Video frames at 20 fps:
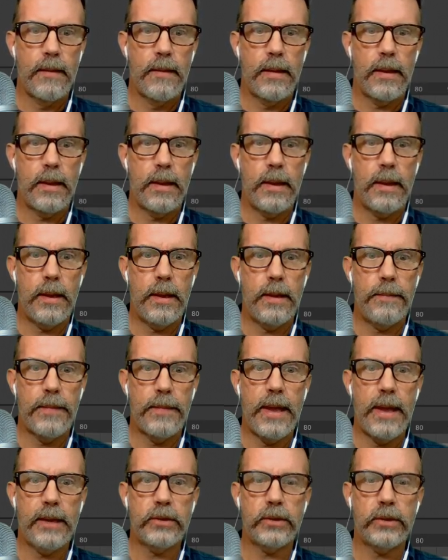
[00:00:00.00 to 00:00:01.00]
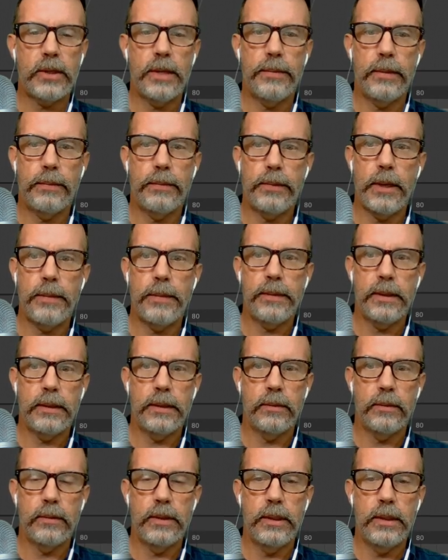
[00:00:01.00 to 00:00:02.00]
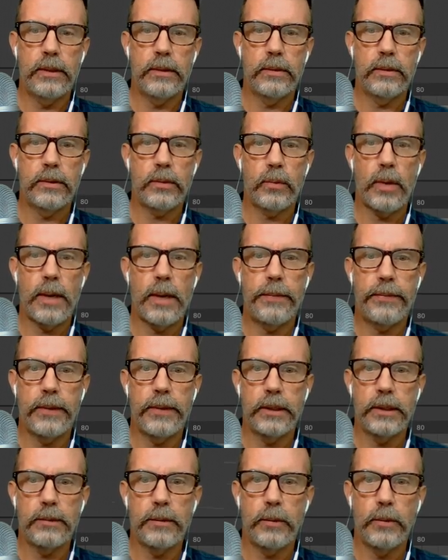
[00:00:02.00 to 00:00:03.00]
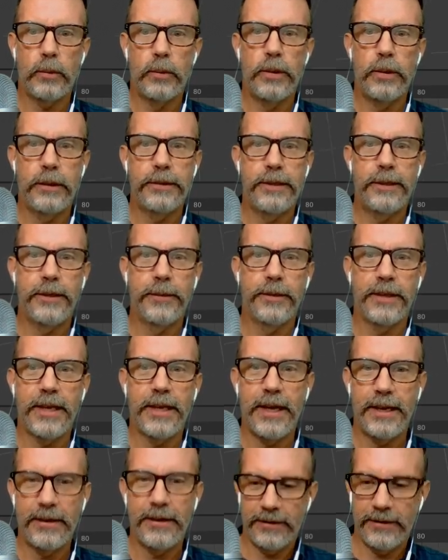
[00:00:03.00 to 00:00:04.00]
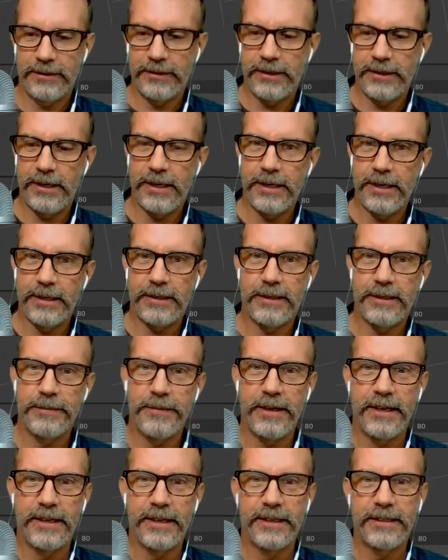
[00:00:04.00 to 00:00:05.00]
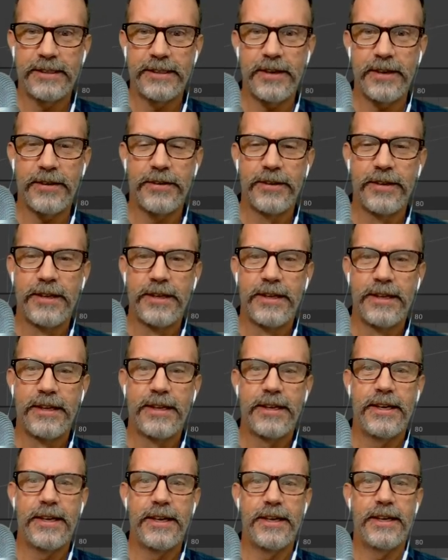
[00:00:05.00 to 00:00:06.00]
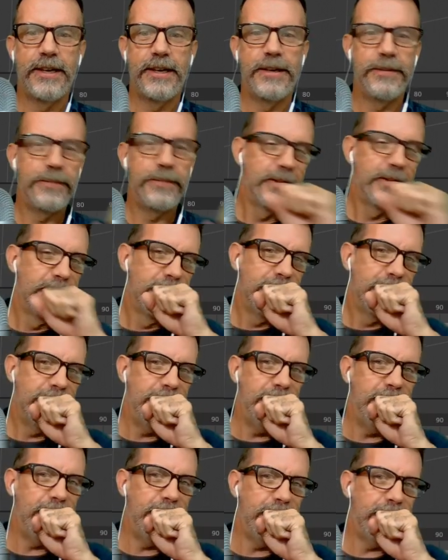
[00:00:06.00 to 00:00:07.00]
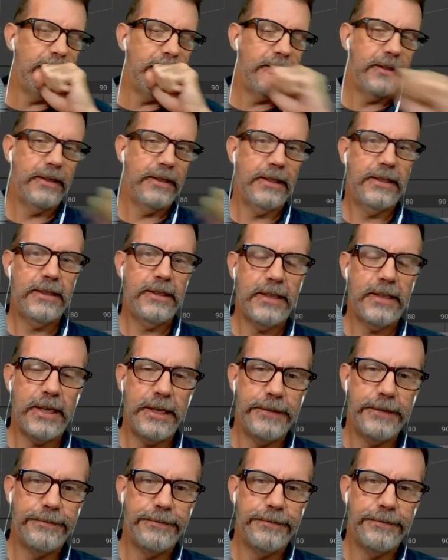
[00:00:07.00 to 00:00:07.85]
Actually, I'm going to probably need to swap these, but we'll deal with that here in just a minute. So, let's see.